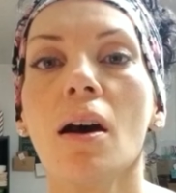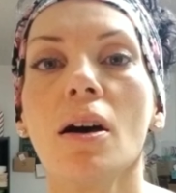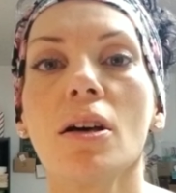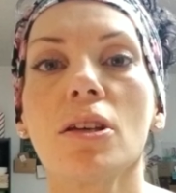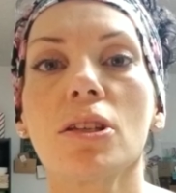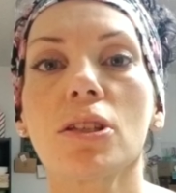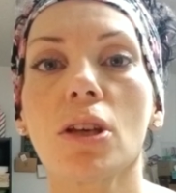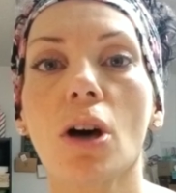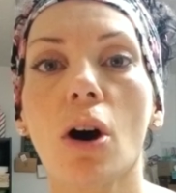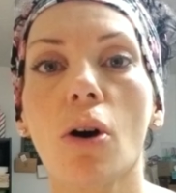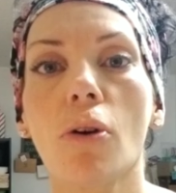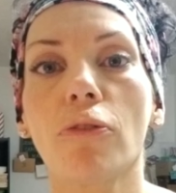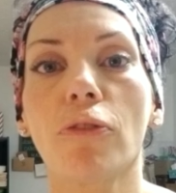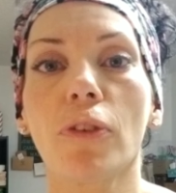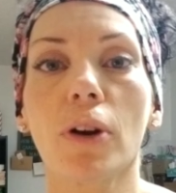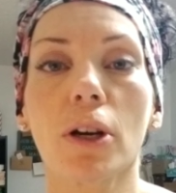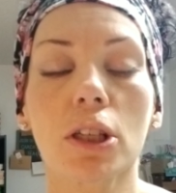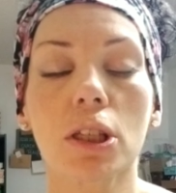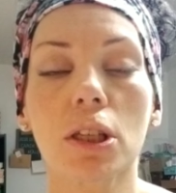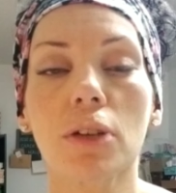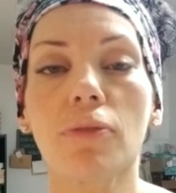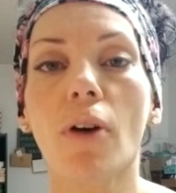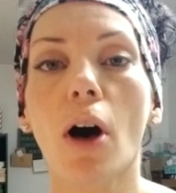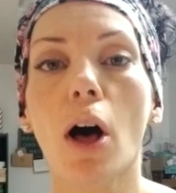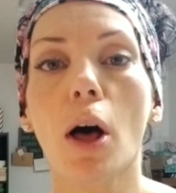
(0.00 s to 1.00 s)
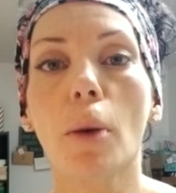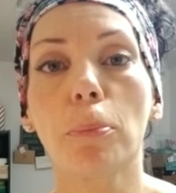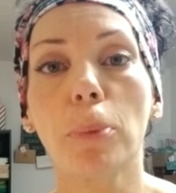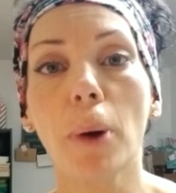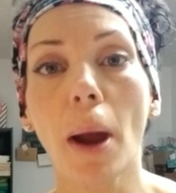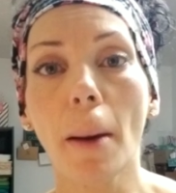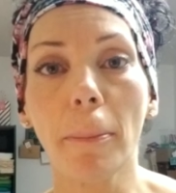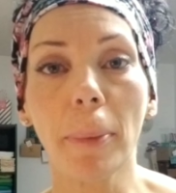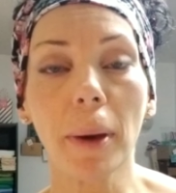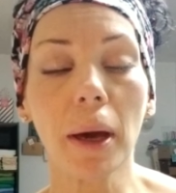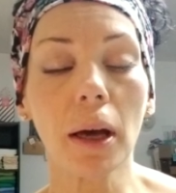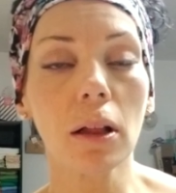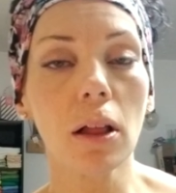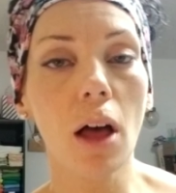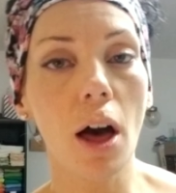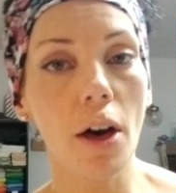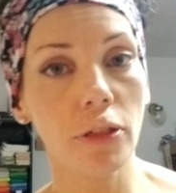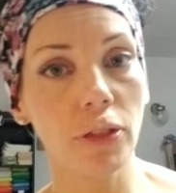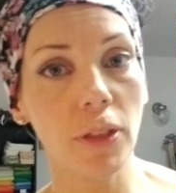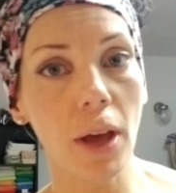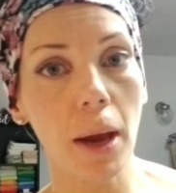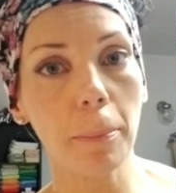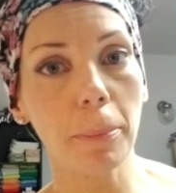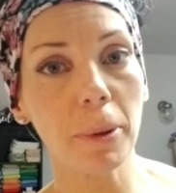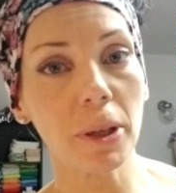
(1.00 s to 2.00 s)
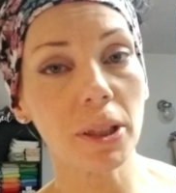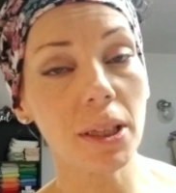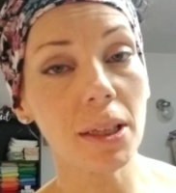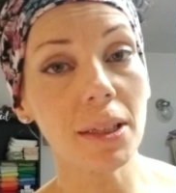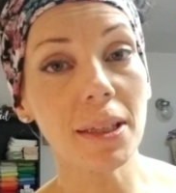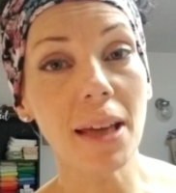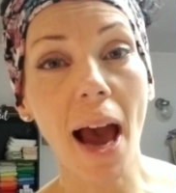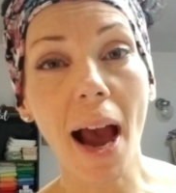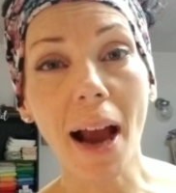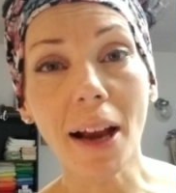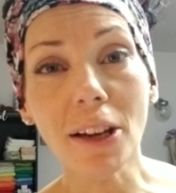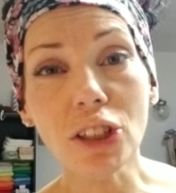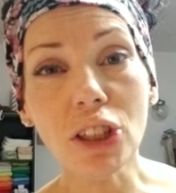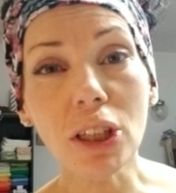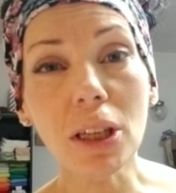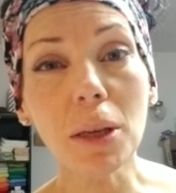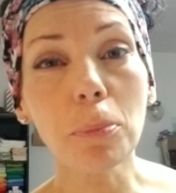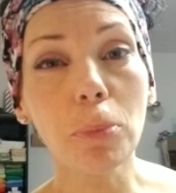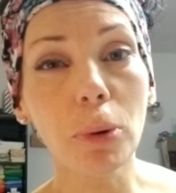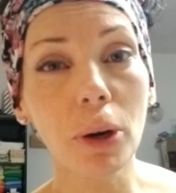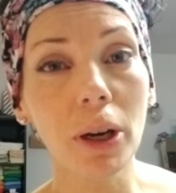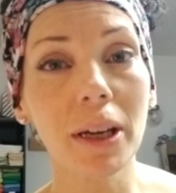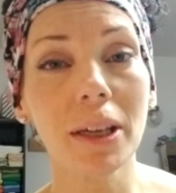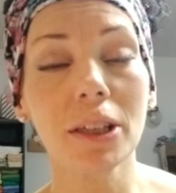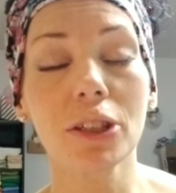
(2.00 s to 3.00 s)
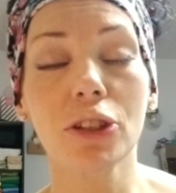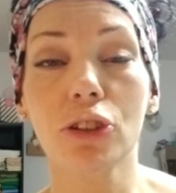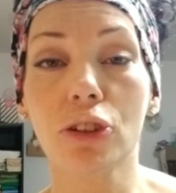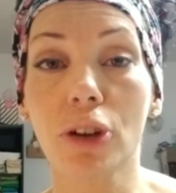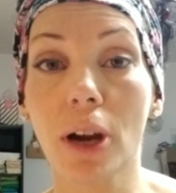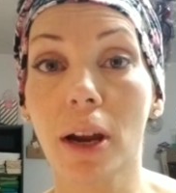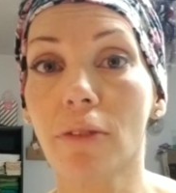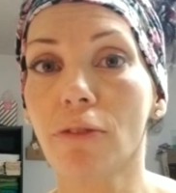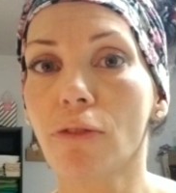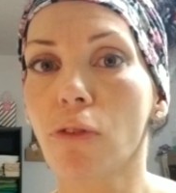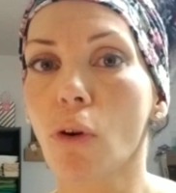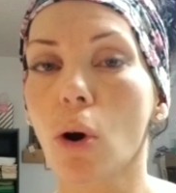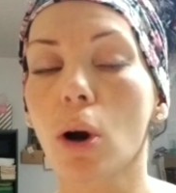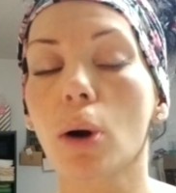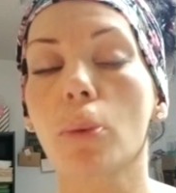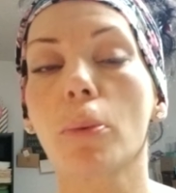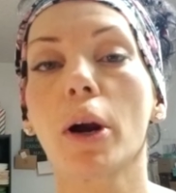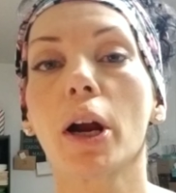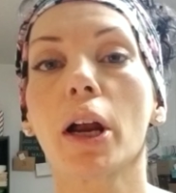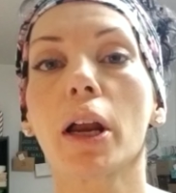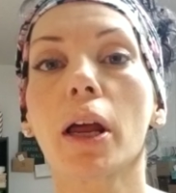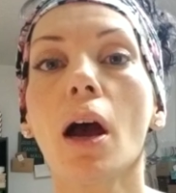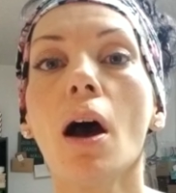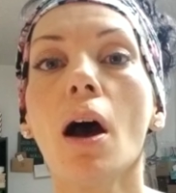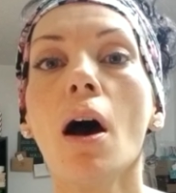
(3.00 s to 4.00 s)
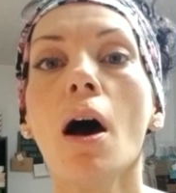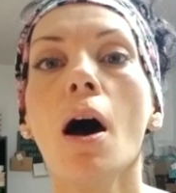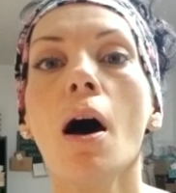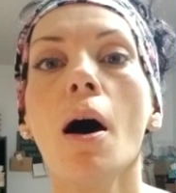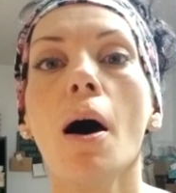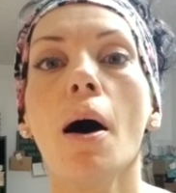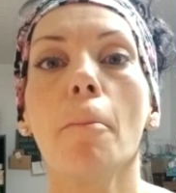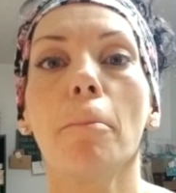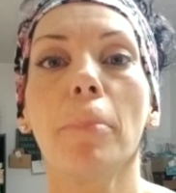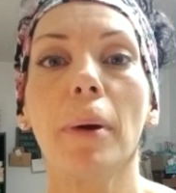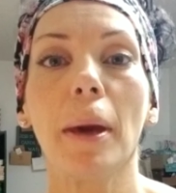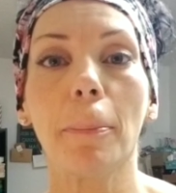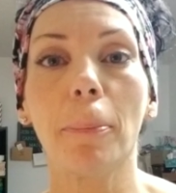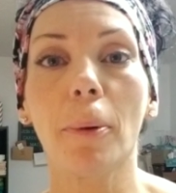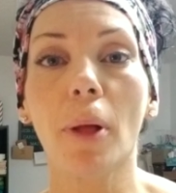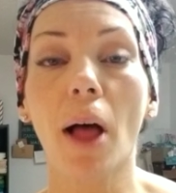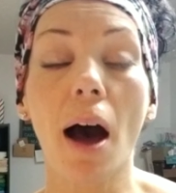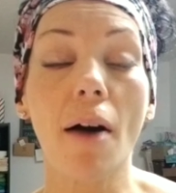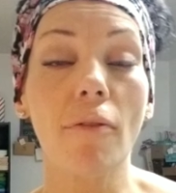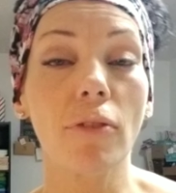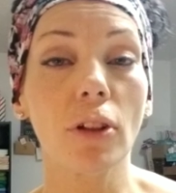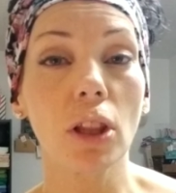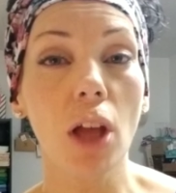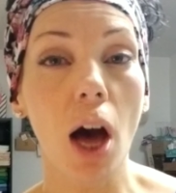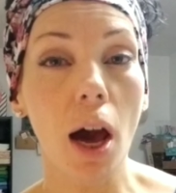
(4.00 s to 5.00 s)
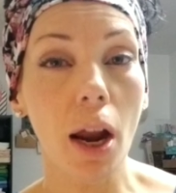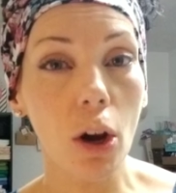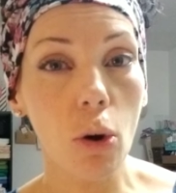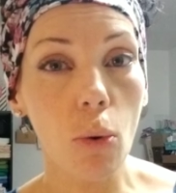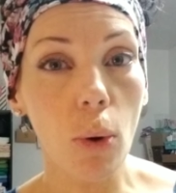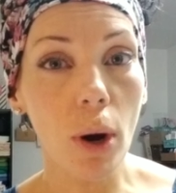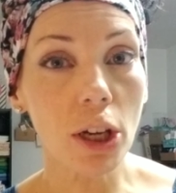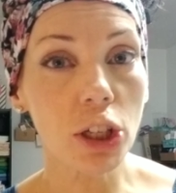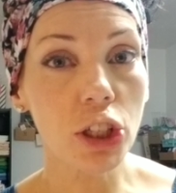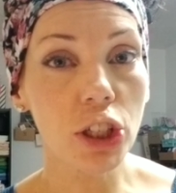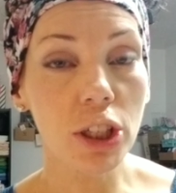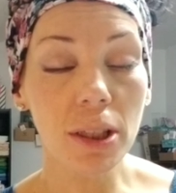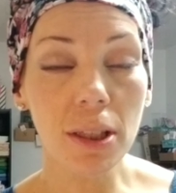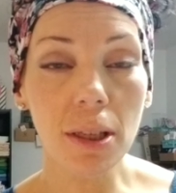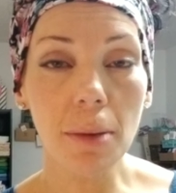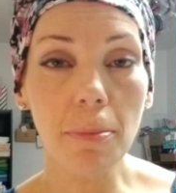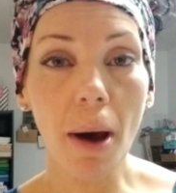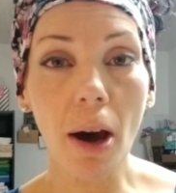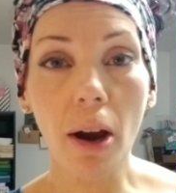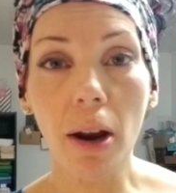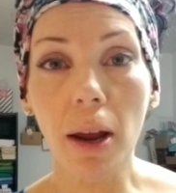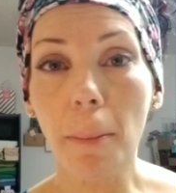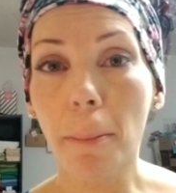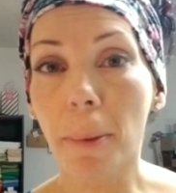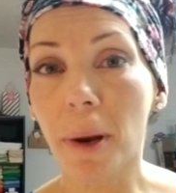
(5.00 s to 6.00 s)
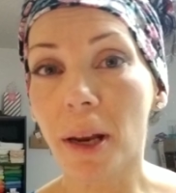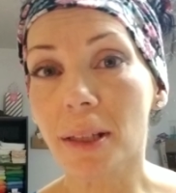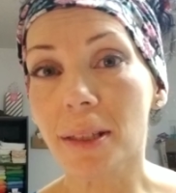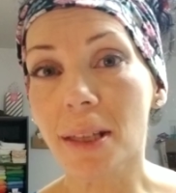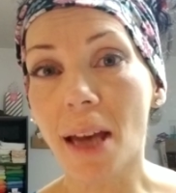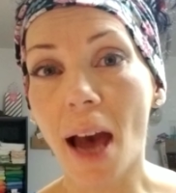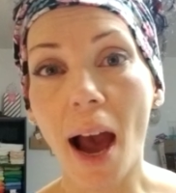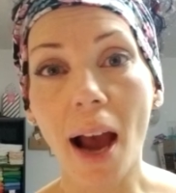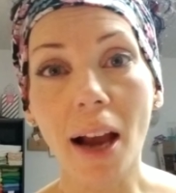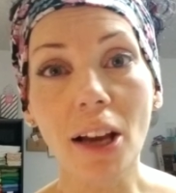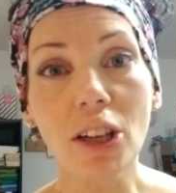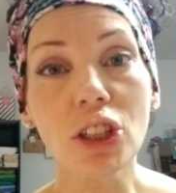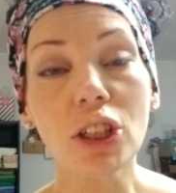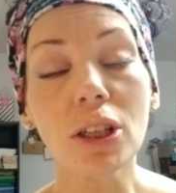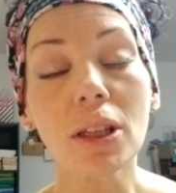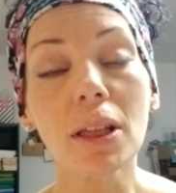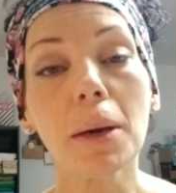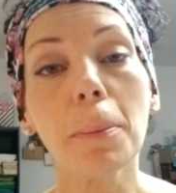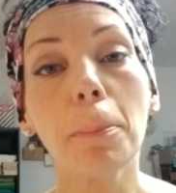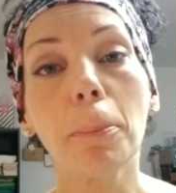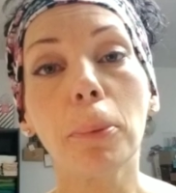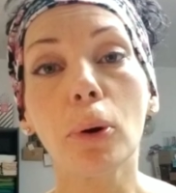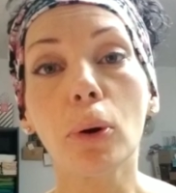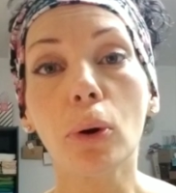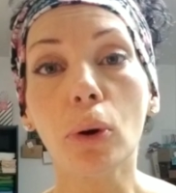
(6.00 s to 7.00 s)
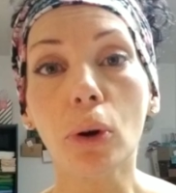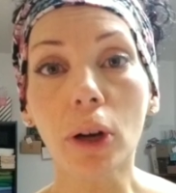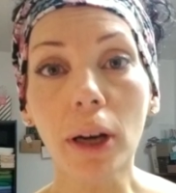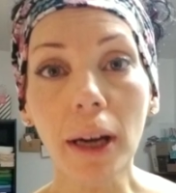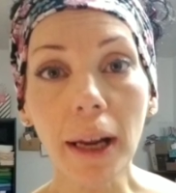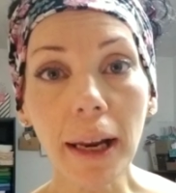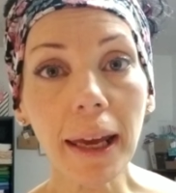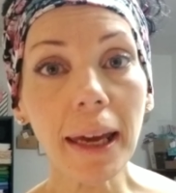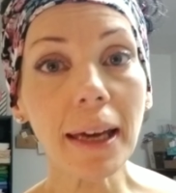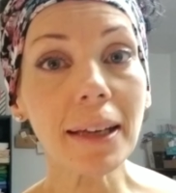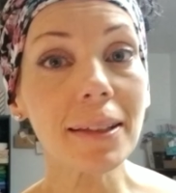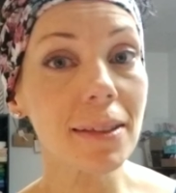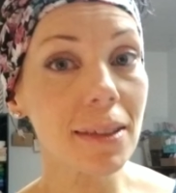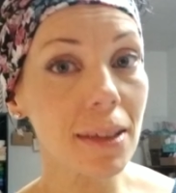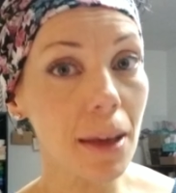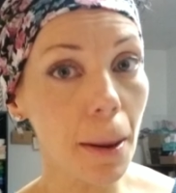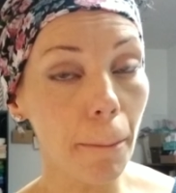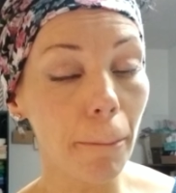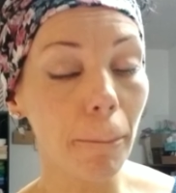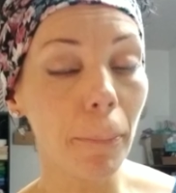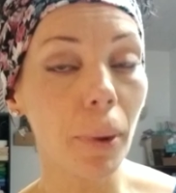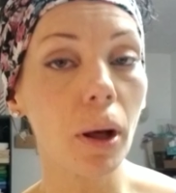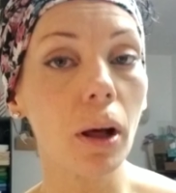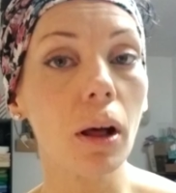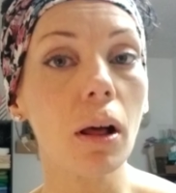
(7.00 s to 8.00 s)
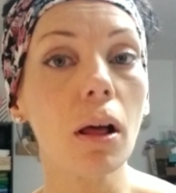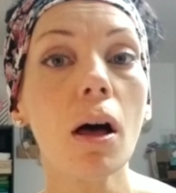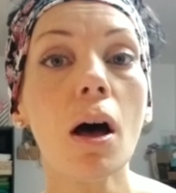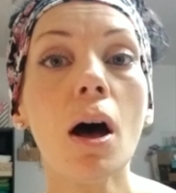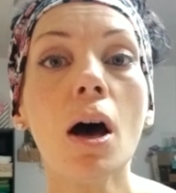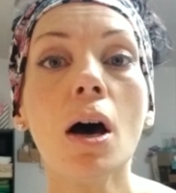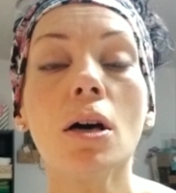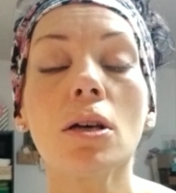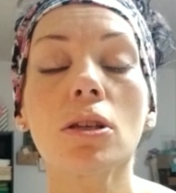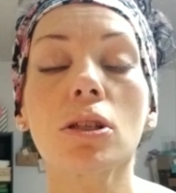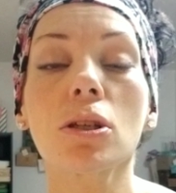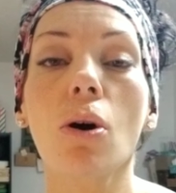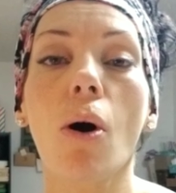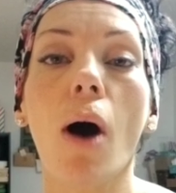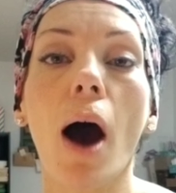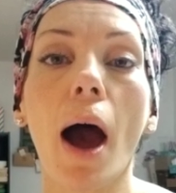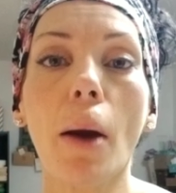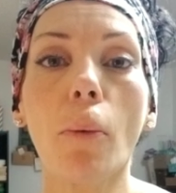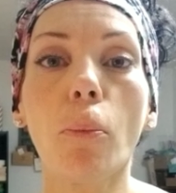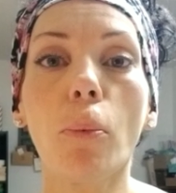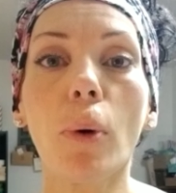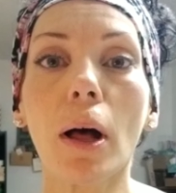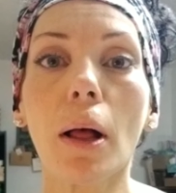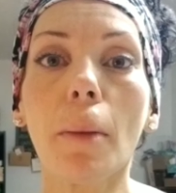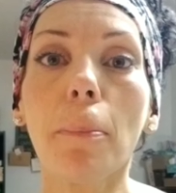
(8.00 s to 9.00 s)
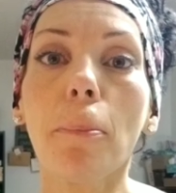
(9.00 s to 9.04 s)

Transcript: So first of all, prepping cloth diapers is actually pretty straightforward. People have a lot of questions about it, but it's actually pretty simple. So I will